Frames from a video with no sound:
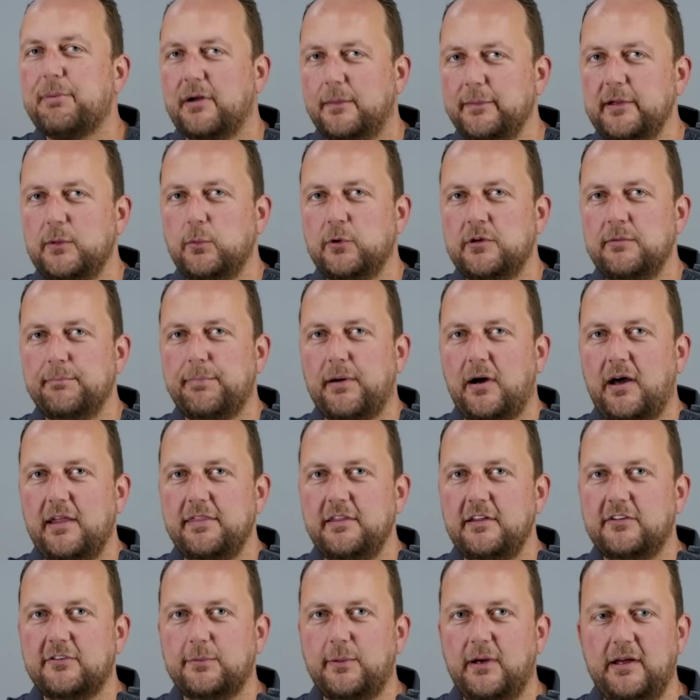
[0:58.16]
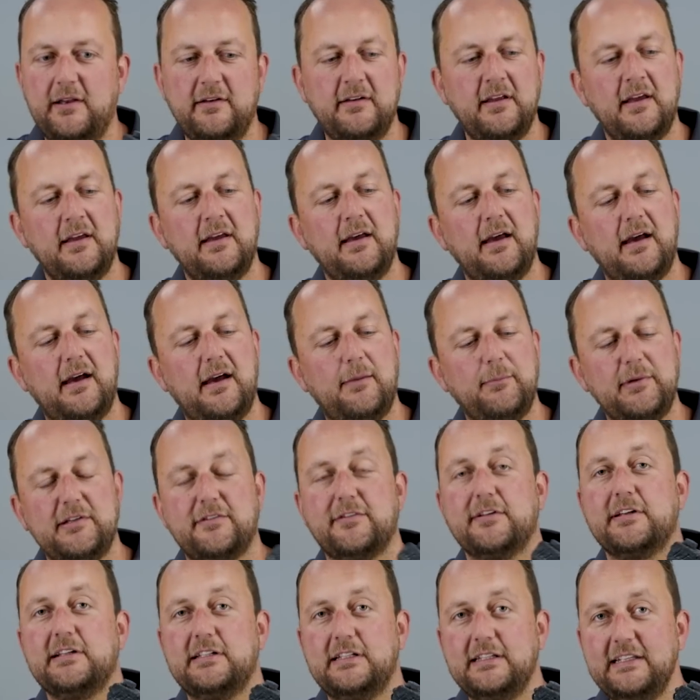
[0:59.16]
probably wouldn't buy this one.
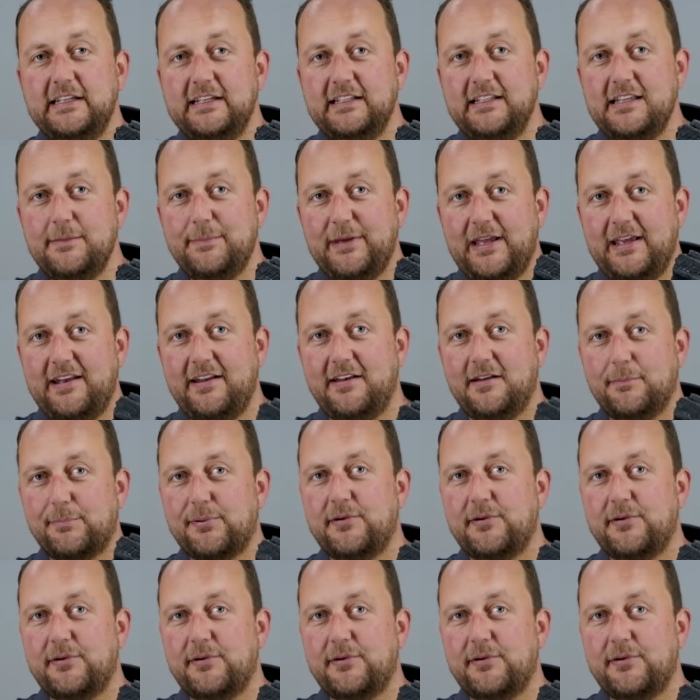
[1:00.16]
It's clearly been in a